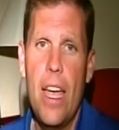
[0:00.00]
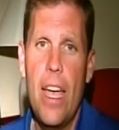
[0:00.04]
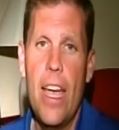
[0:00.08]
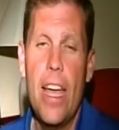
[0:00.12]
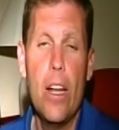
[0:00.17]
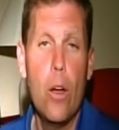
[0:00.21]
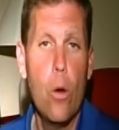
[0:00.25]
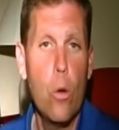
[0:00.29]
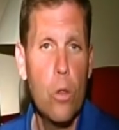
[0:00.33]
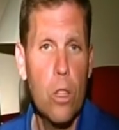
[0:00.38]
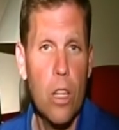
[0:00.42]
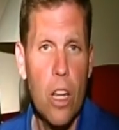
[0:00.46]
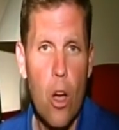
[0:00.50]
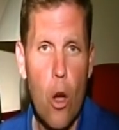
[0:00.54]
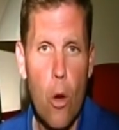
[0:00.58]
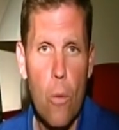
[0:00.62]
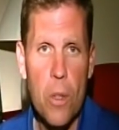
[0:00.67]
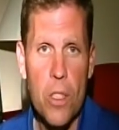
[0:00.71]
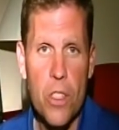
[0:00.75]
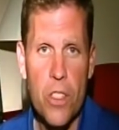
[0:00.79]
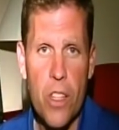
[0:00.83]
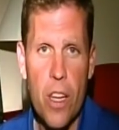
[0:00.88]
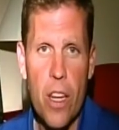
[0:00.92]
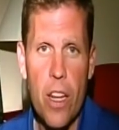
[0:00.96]
In
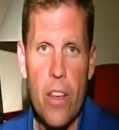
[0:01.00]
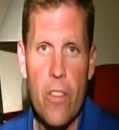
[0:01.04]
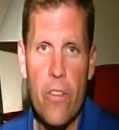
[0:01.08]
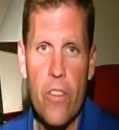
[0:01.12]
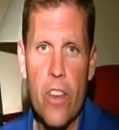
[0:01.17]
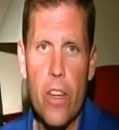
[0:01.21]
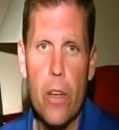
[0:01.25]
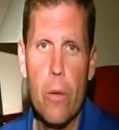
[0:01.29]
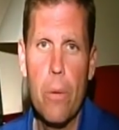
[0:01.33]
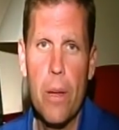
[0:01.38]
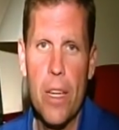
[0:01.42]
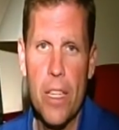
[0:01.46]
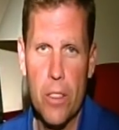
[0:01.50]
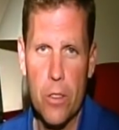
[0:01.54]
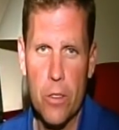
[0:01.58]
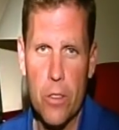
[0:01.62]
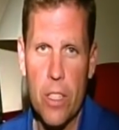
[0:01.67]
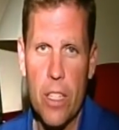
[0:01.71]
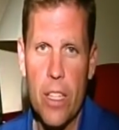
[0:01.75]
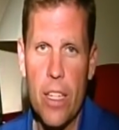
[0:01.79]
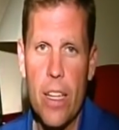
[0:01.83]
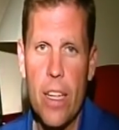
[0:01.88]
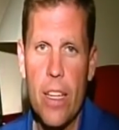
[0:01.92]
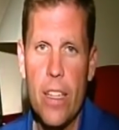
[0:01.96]
Oklahoma City, Phil Pendleton,